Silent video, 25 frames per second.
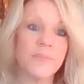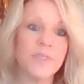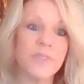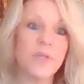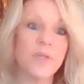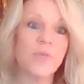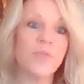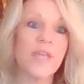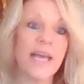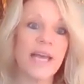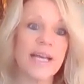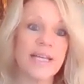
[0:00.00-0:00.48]

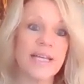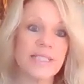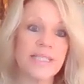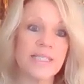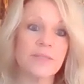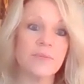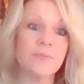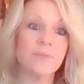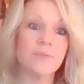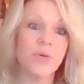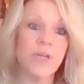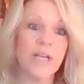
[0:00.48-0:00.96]
So
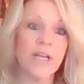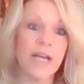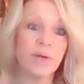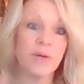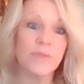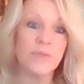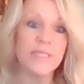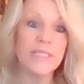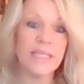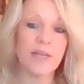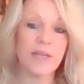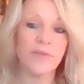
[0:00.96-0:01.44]
that's what I
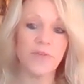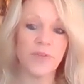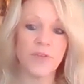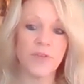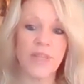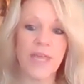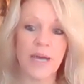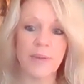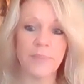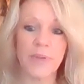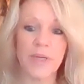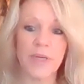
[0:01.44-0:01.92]
would say for
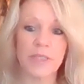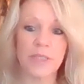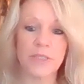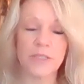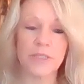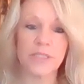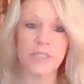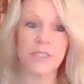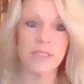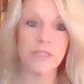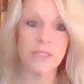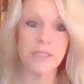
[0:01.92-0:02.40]
that
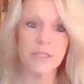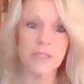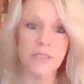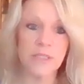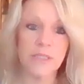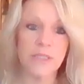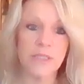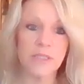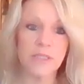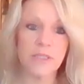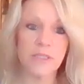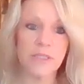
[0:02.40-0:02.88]
part.
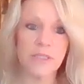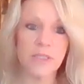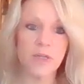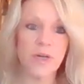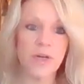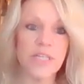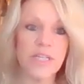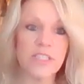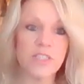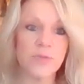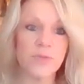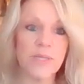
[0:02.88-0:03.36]

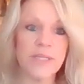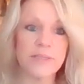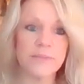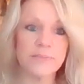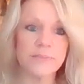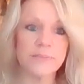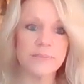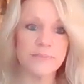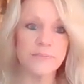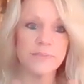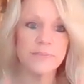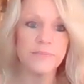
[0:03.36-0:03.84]
Go ahead,
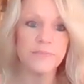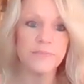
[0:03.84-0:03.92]
Twink.